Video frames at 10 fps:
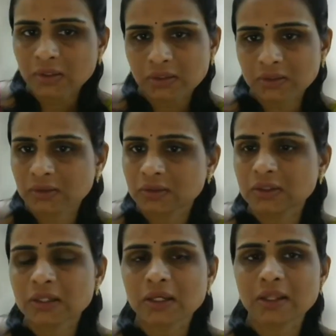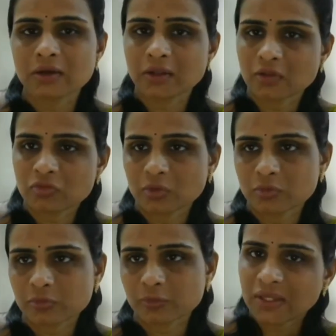earlier days
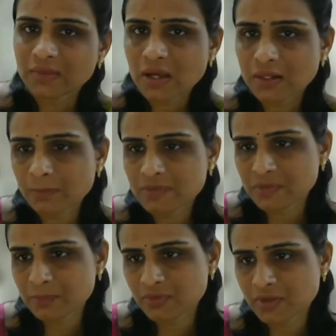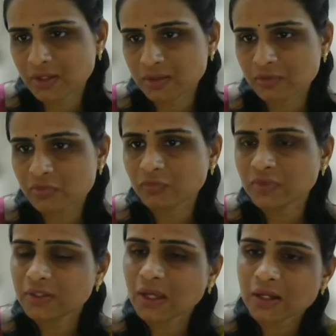also. Vedarambha Samskara. So
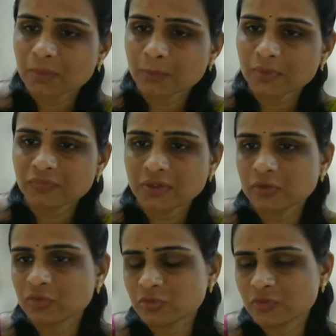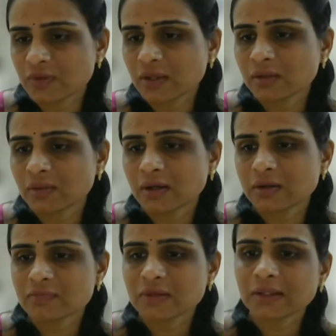Vidyarambham we used to say, that
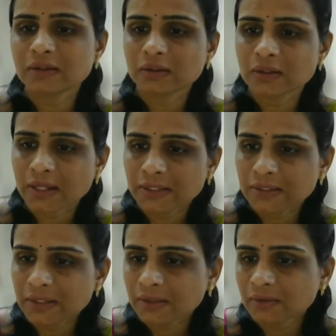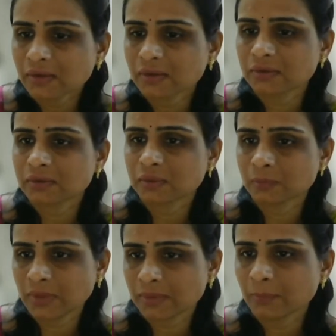is like writing,
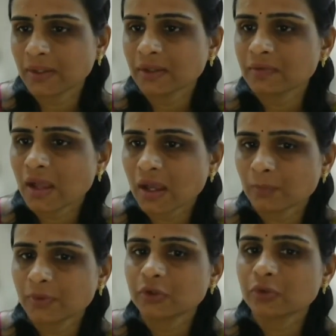making the habit